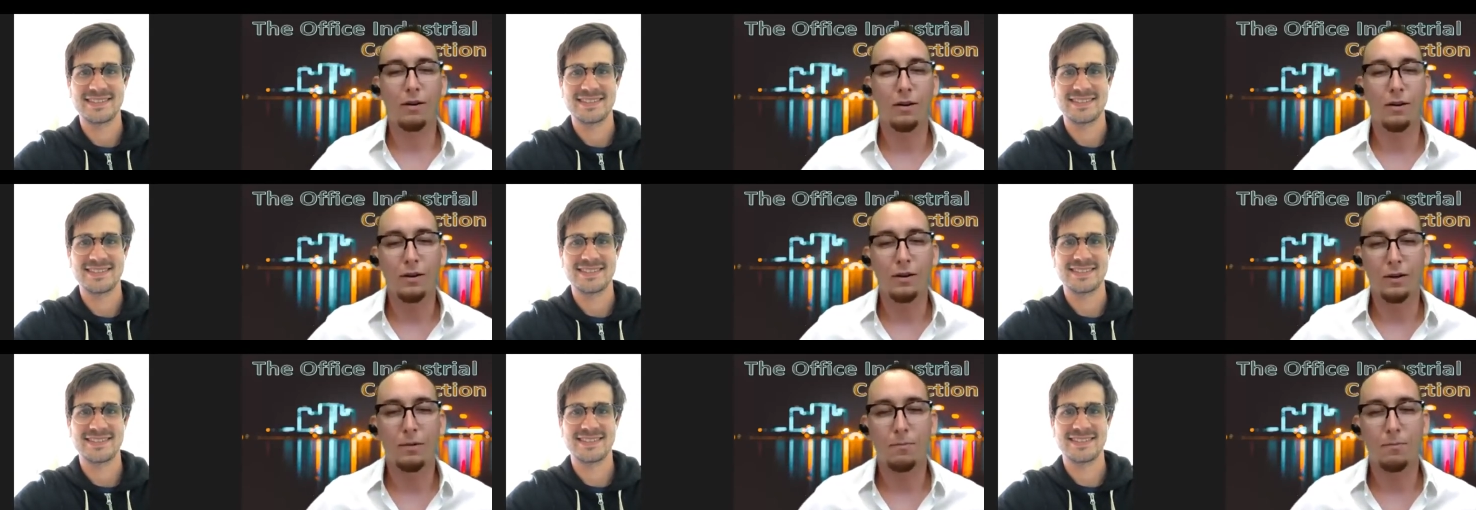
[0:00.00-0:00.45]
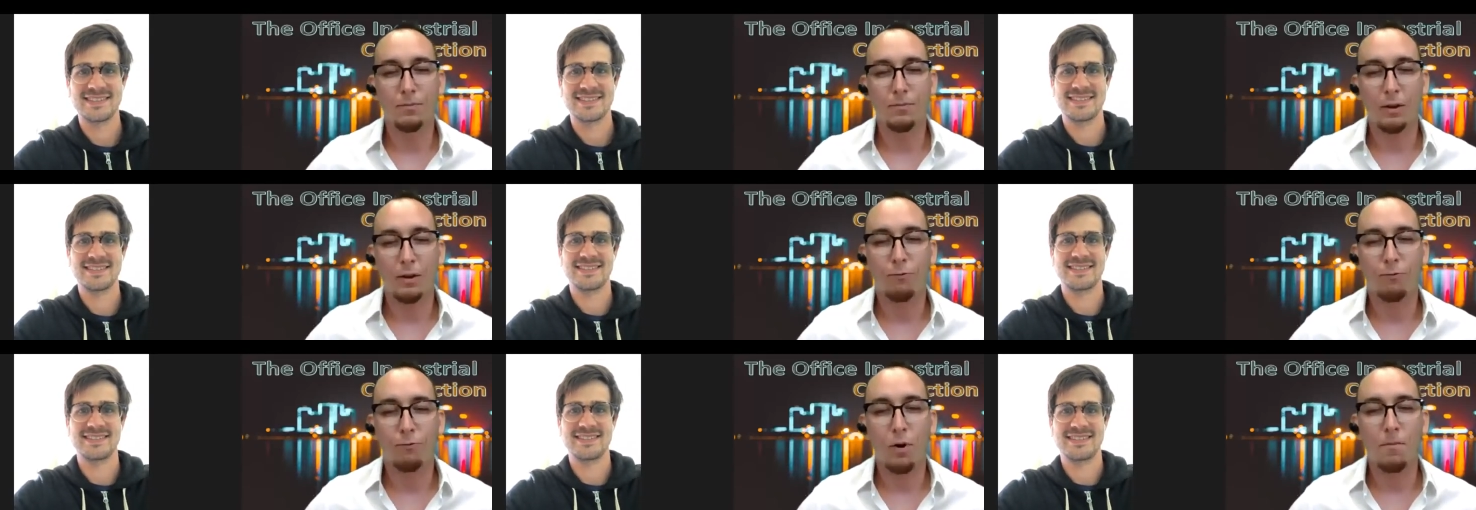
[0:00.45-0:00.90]
Speaker 1: um,
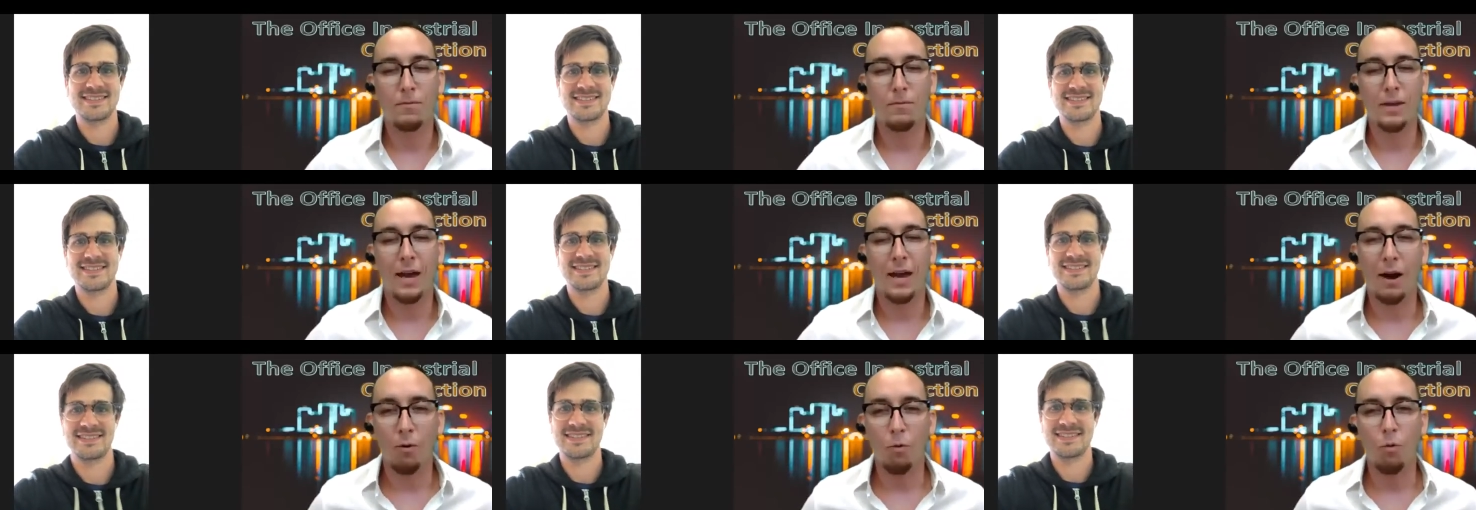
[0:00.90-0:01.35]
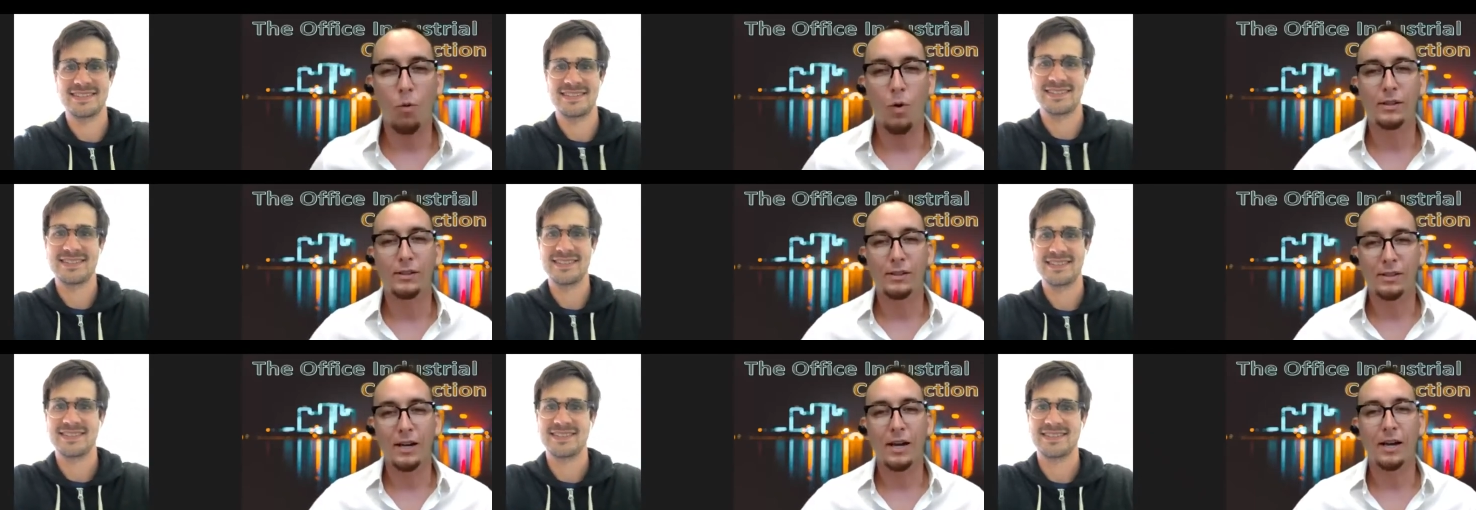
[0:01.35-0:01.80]
from that
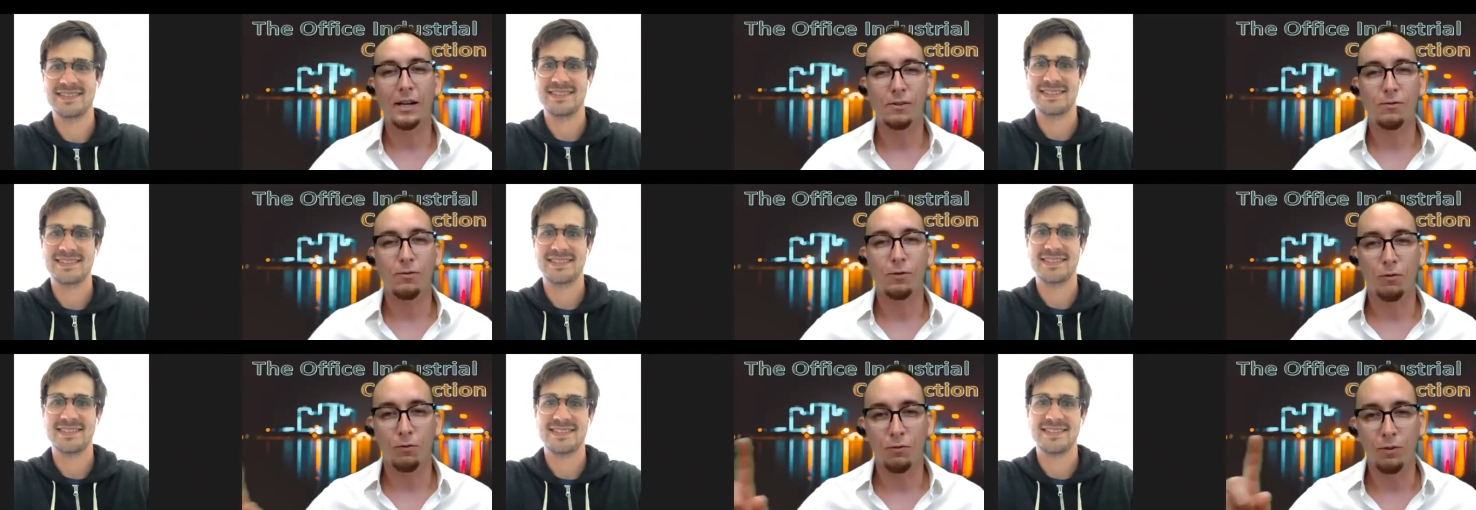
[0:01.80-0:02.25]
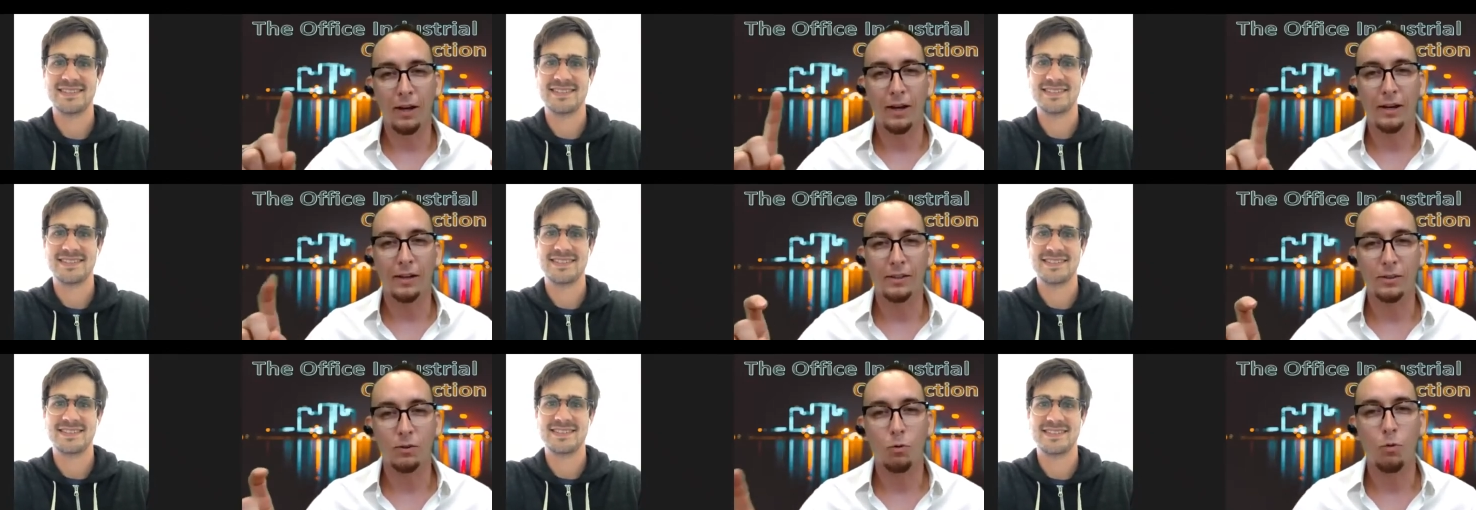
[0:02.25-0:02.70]
What's Next for
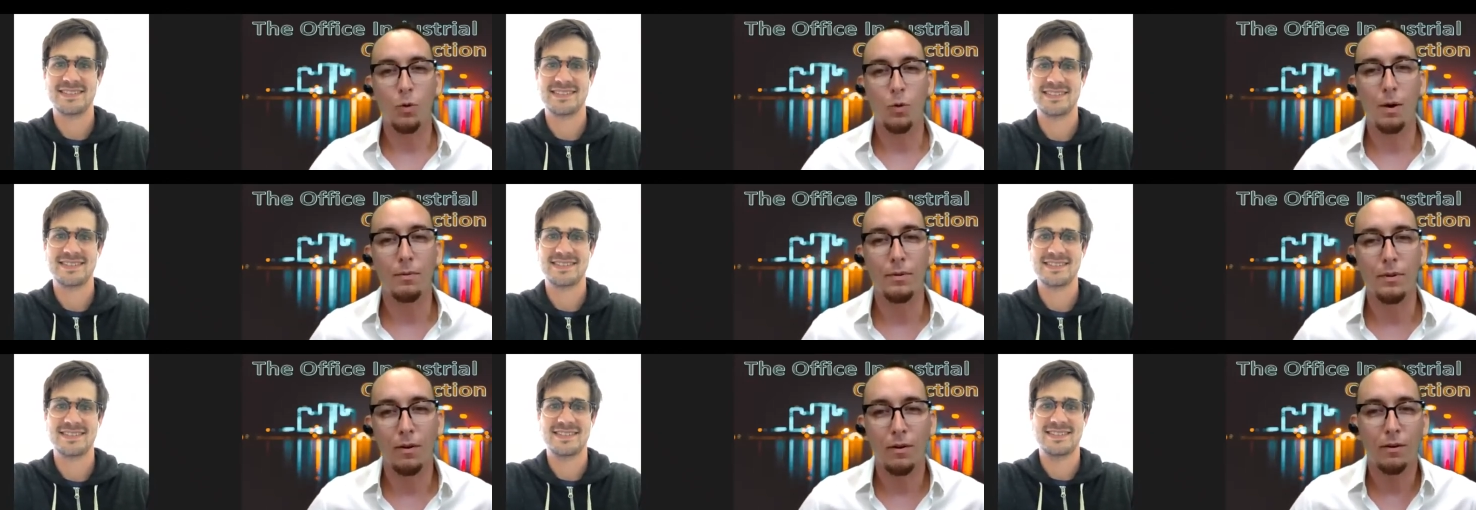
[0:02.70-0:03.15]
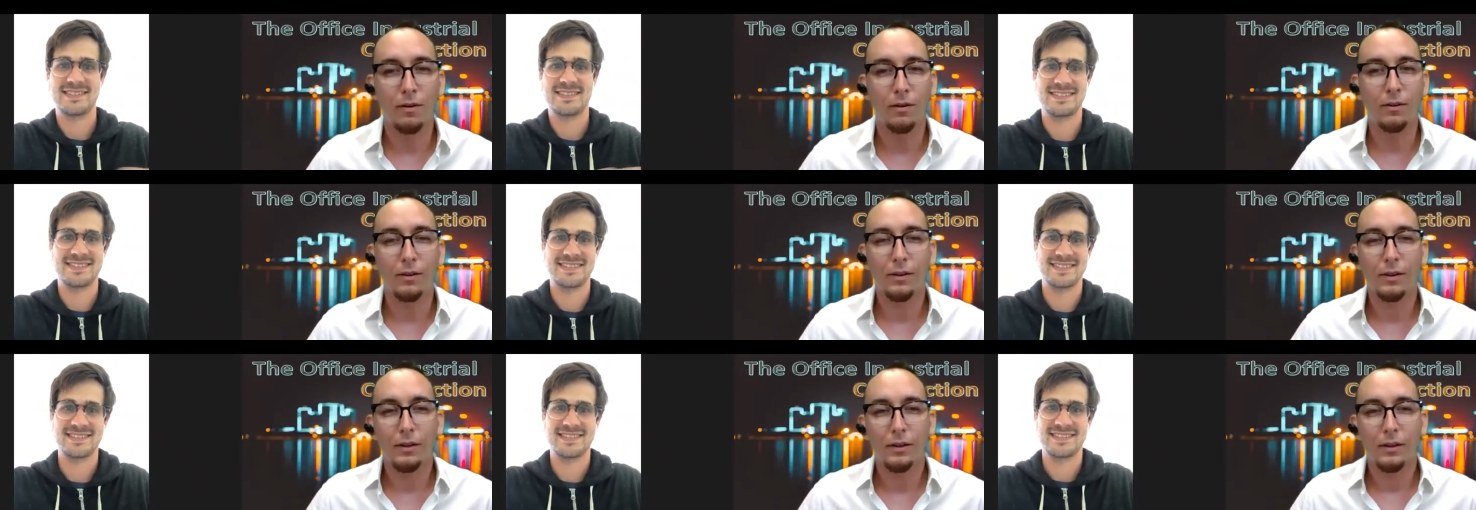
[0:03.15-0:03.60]
Flex webinar
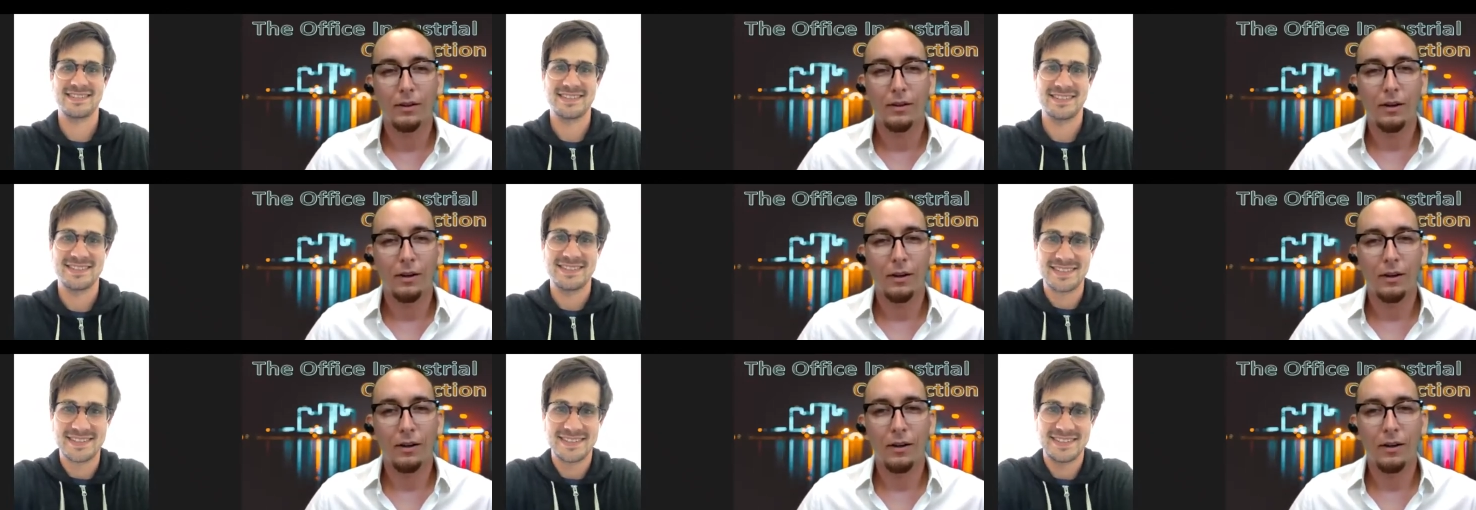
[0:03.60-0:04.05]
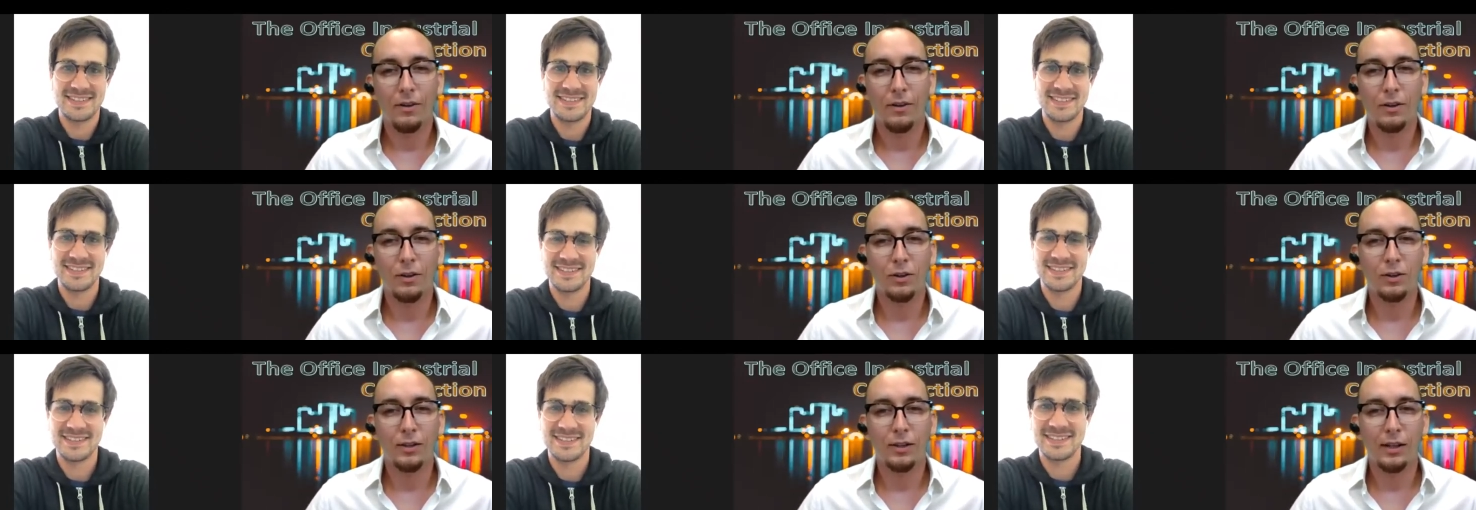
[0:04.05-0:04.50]
uh,
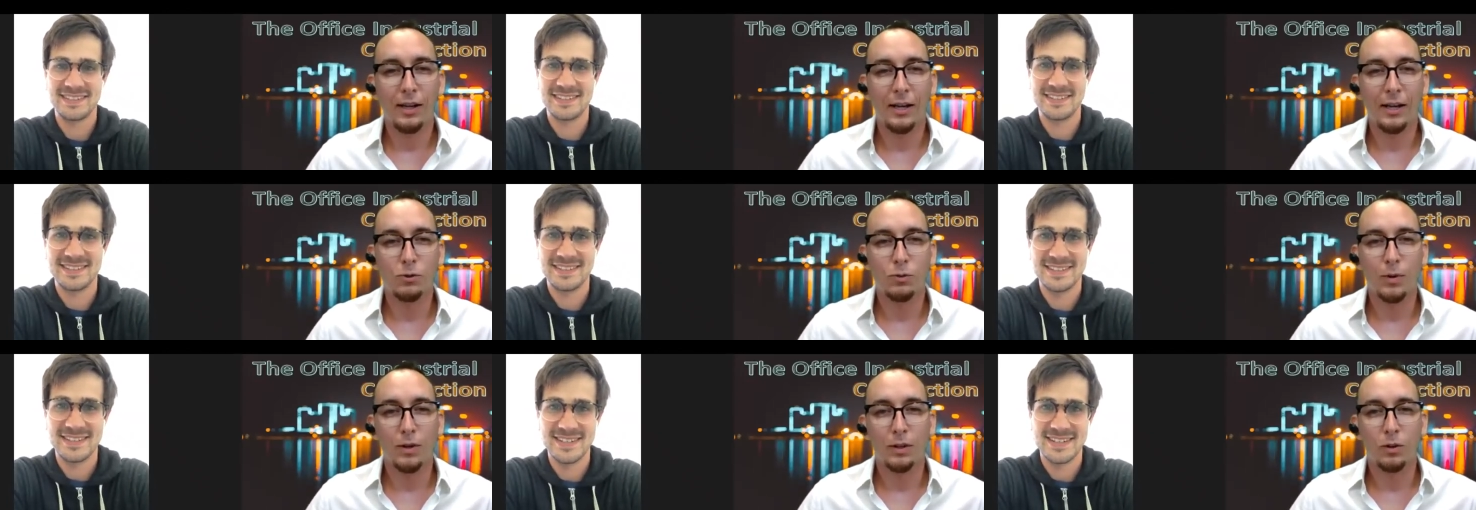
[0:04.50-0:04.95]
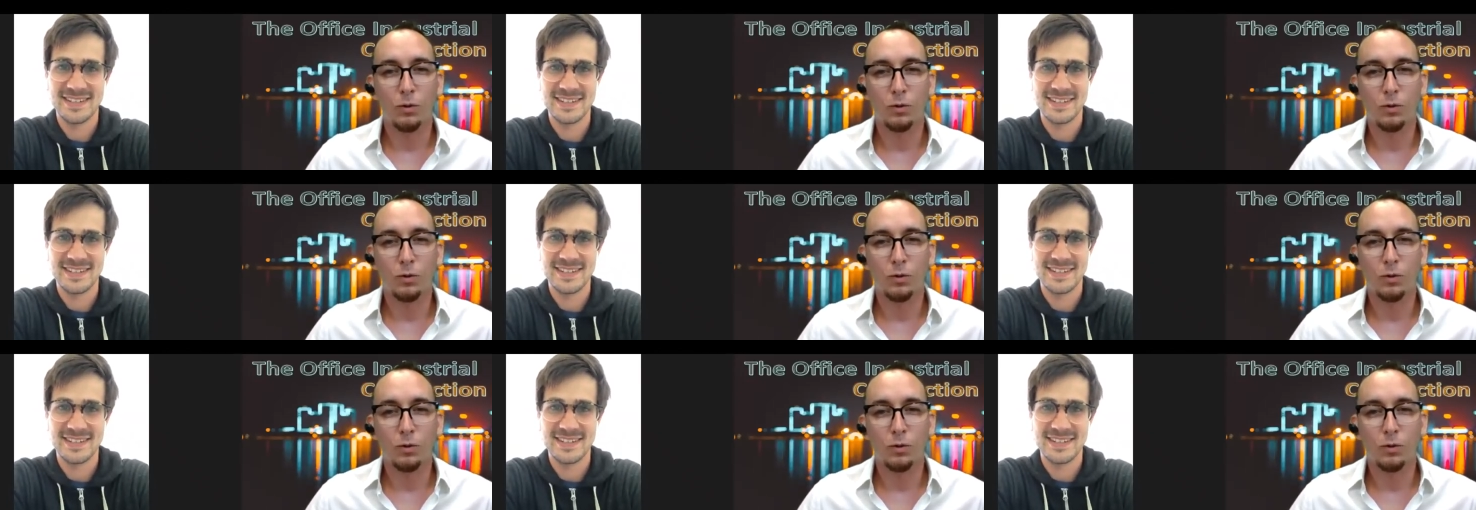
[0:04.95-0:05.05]
that you did last week.